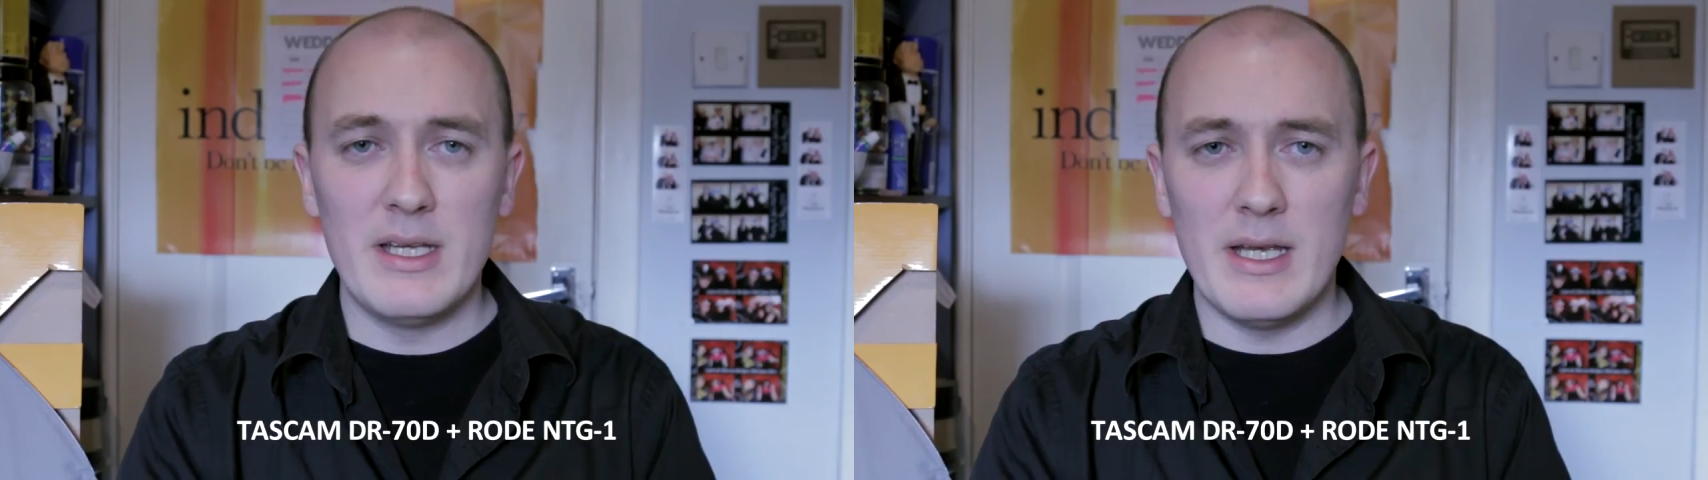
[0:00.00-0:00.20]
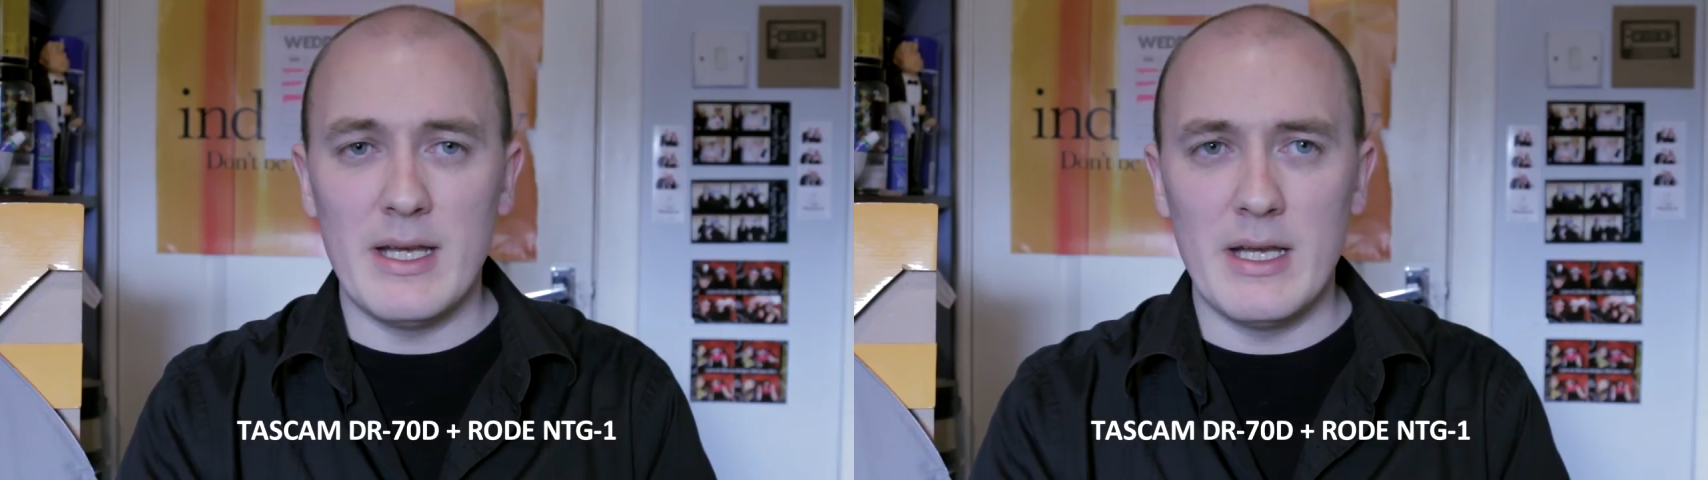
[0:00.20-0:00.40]

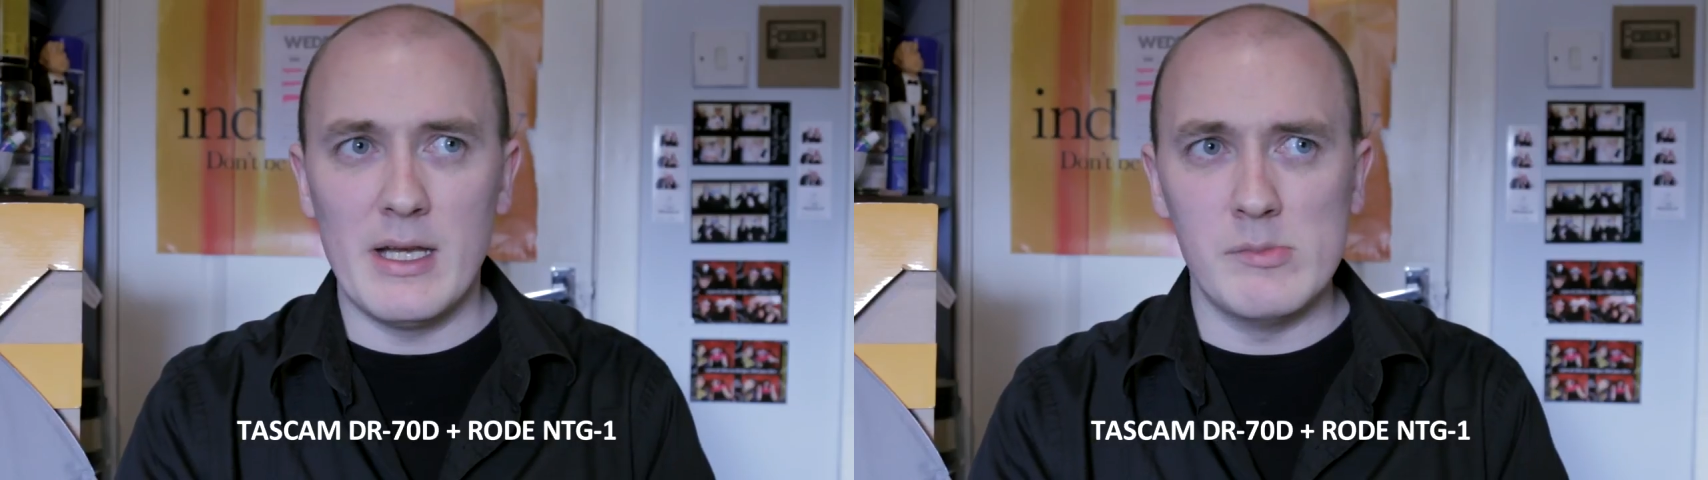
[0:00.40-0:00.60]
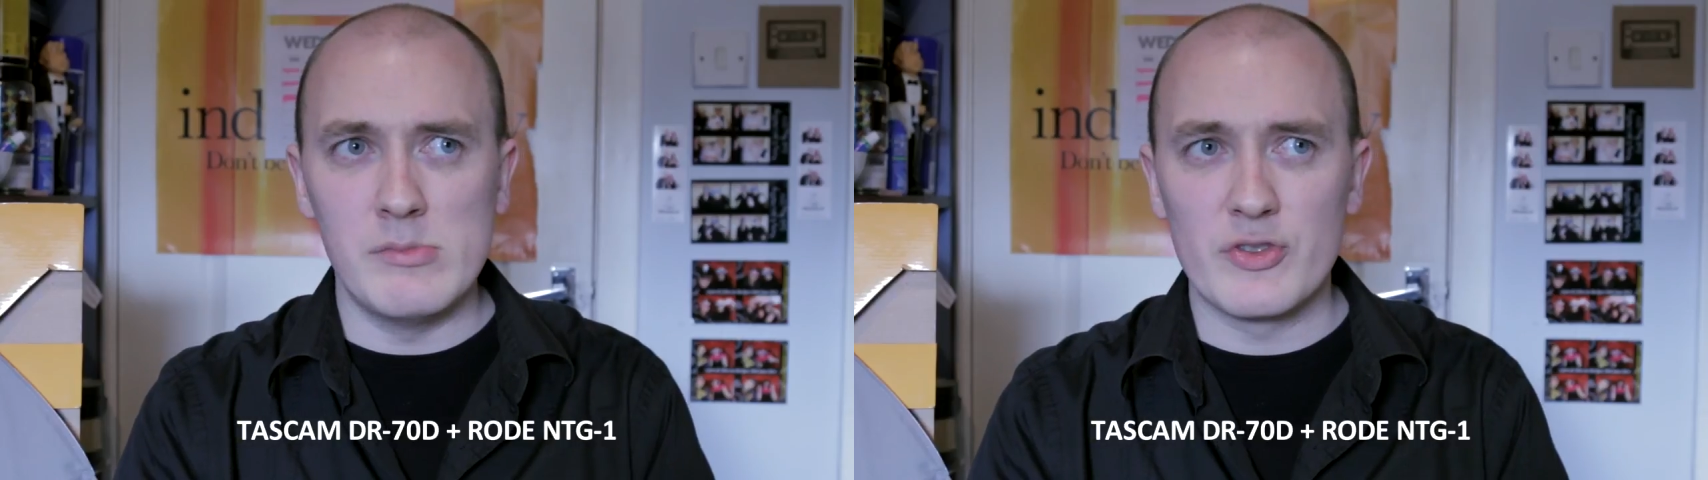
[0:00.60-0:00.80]

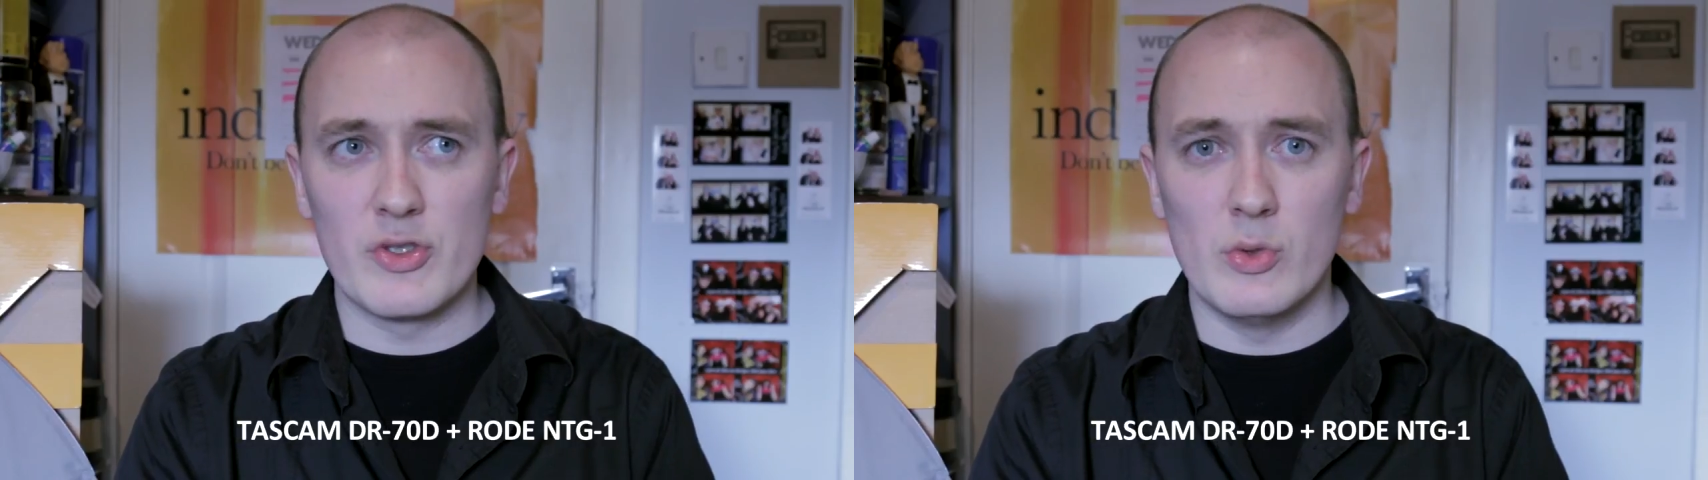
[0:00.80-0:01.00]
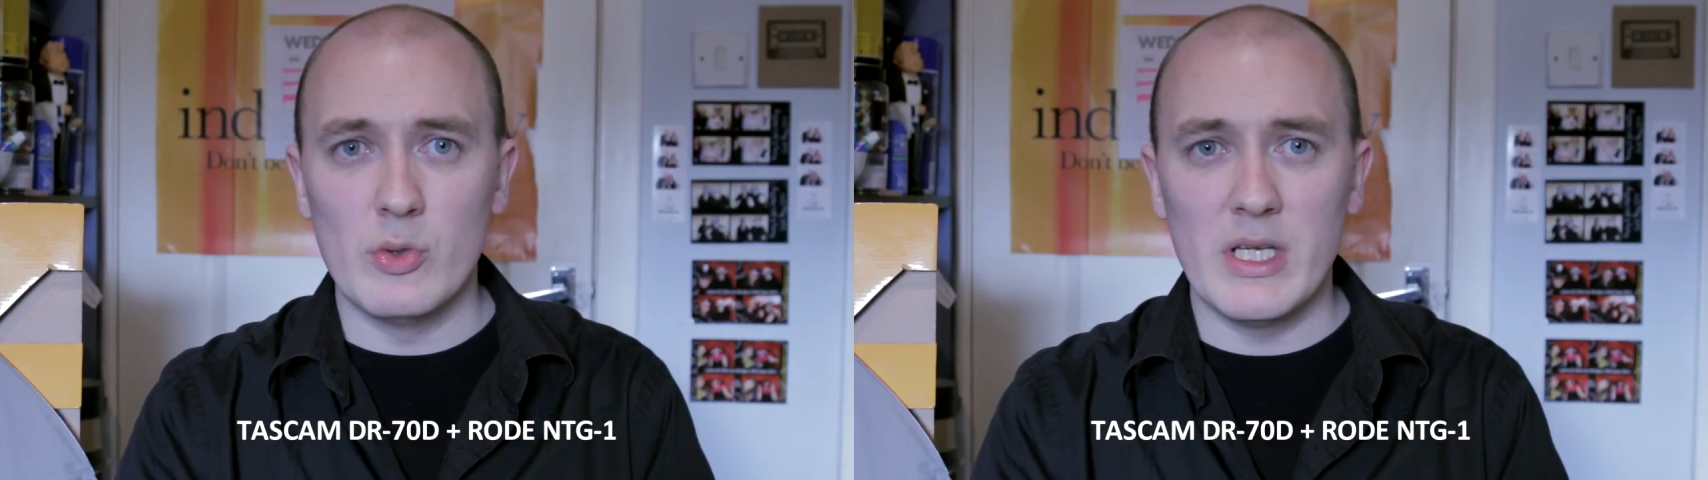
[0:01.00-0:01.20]

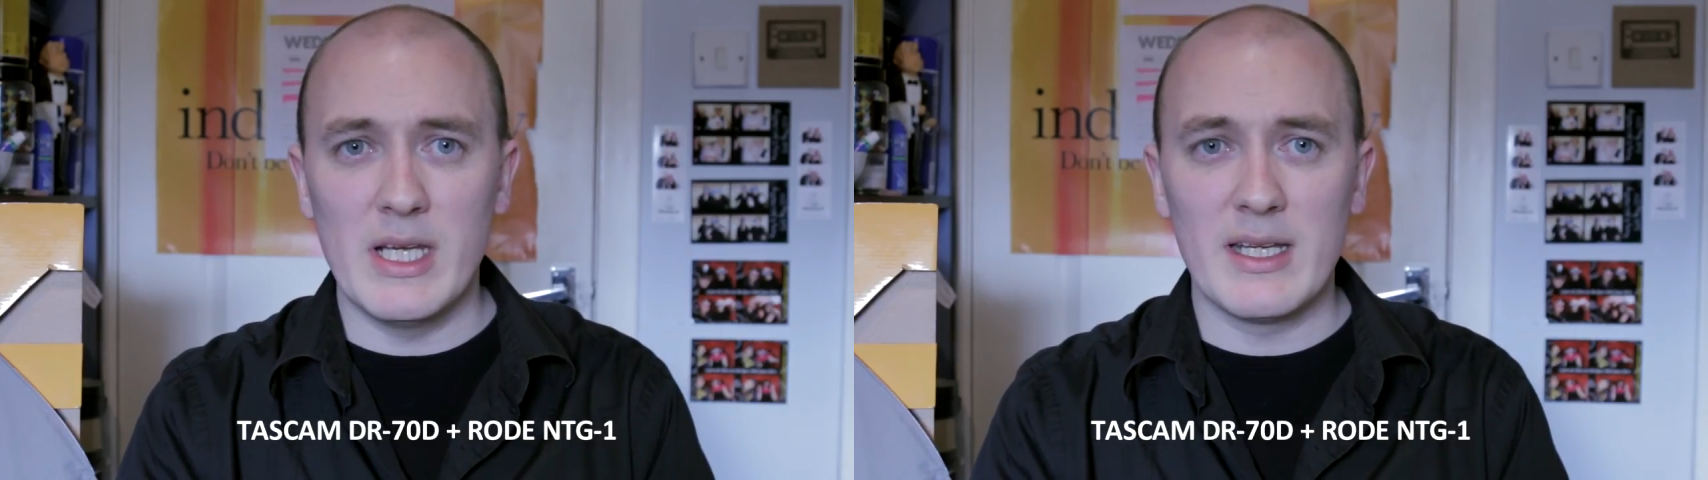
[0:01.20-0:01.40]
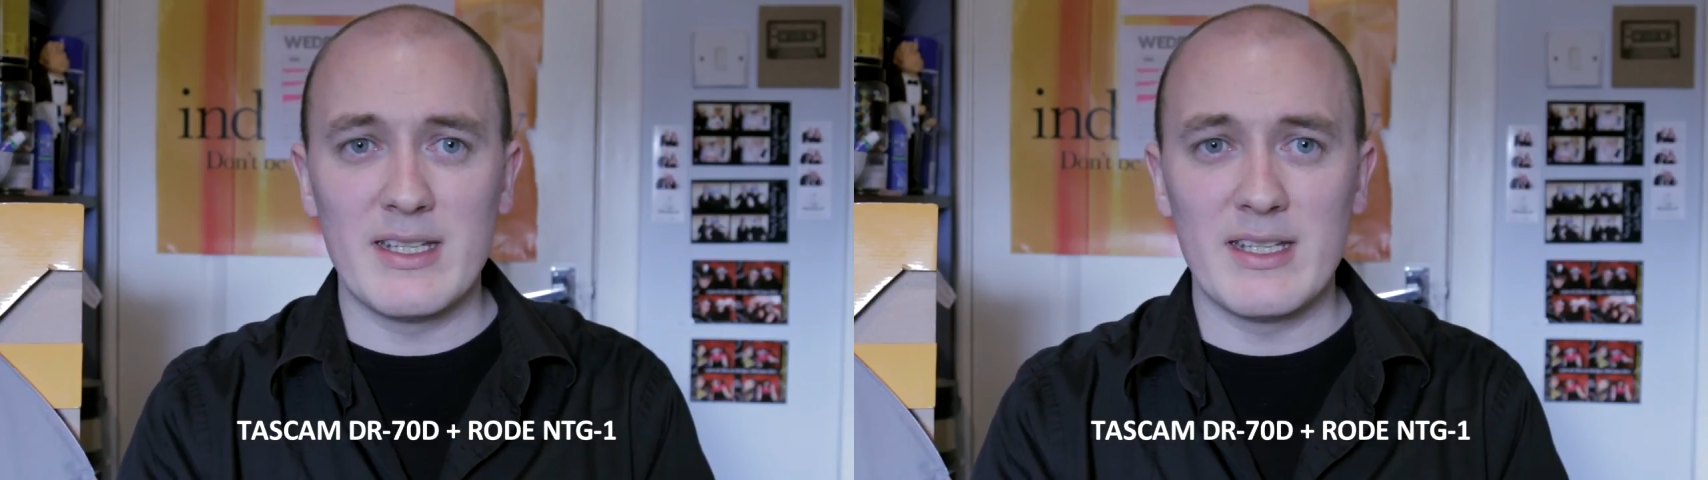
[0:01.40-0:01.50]
So yeah,